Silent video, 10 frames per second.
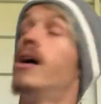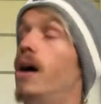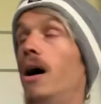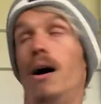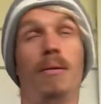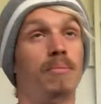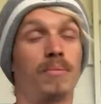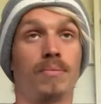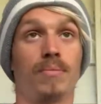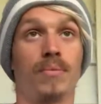So
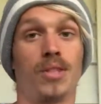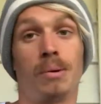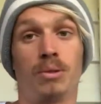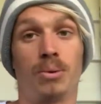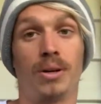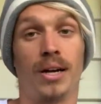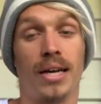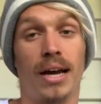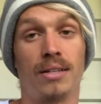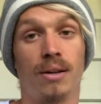I'm up to
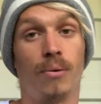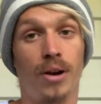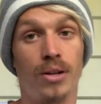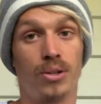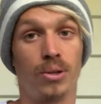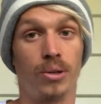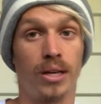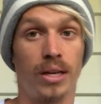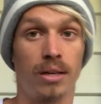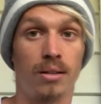29Ks. What I do
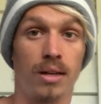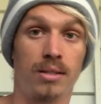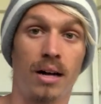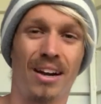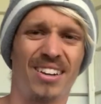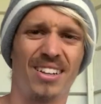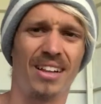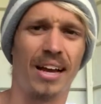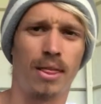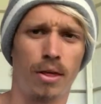is, I started at
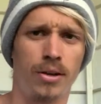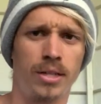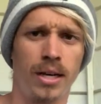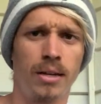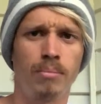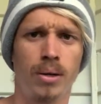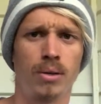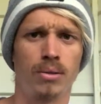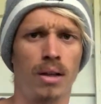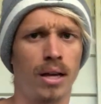like 13,
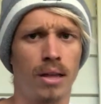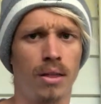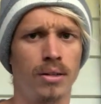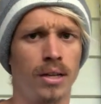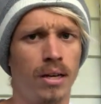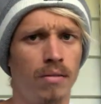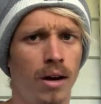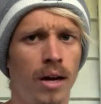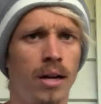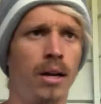because lucky 13, right?